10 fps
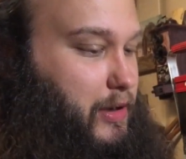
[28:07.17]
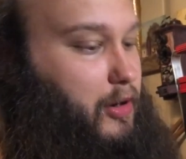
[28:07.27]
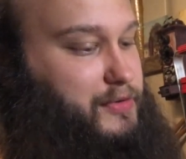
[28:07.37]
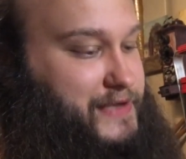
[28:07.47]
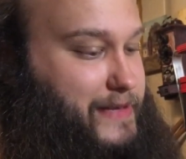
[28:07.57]

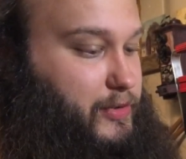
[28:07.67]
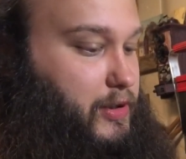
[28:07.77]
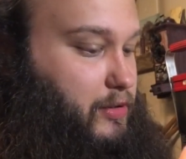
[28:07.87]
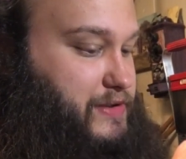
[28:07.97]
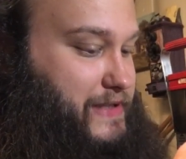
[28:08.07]
All tapered
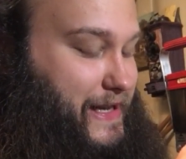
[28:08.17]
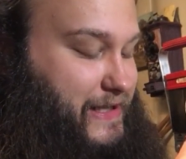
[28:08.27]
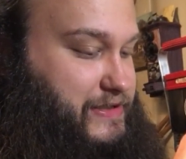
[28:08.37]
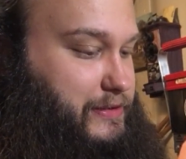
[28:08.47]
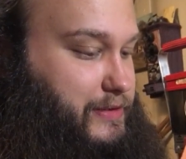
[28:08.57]
hulls
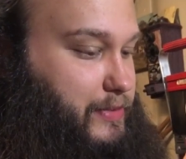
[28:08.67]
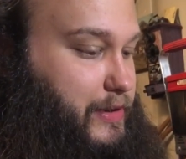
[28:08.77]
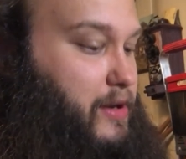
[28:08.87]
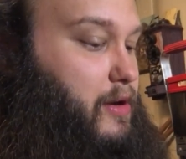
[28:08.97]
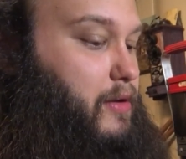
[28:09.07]
actually,
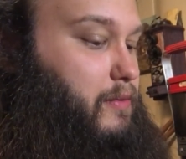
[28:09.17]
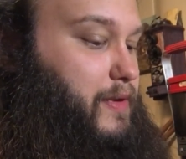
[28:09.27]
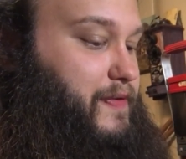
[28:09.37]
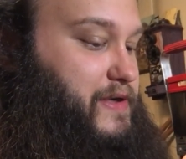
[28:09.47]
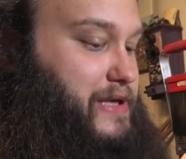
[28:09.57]
but
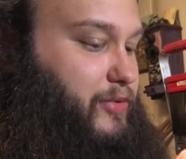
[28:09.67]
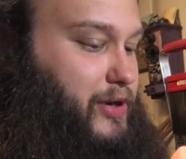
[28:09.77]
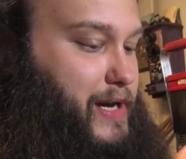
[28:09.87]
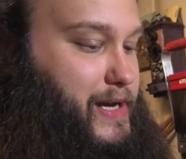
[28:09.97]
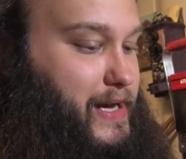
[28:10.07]
with the
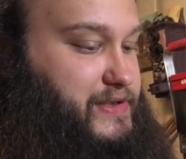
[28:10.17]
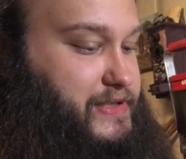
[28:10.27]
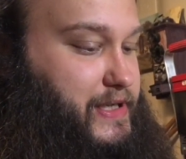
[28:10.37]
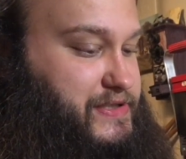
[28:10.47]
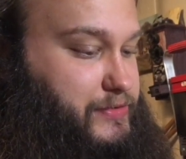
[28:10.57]

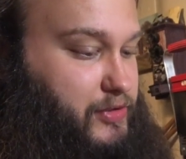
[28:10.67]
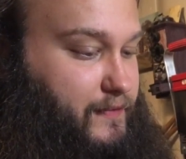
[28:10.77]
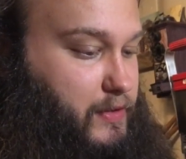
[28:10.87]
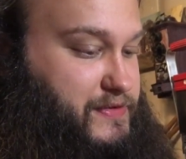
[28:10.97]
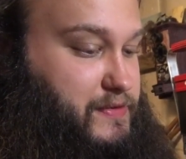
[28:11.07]
AAHS,
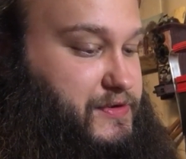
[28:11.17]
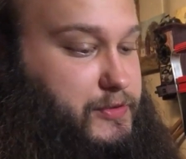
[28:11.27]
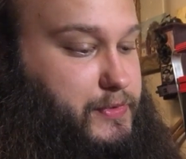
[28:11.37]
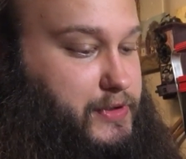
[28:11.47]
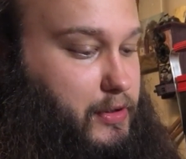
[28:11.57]
Universal,
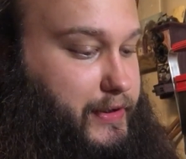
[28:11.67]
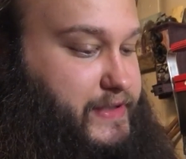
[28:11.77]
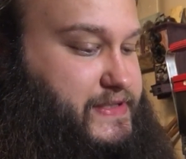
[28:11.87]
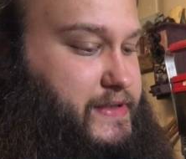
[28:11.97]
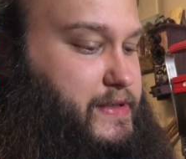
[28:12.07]
Super
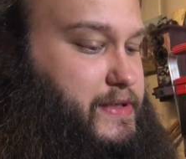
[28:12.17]
Targets,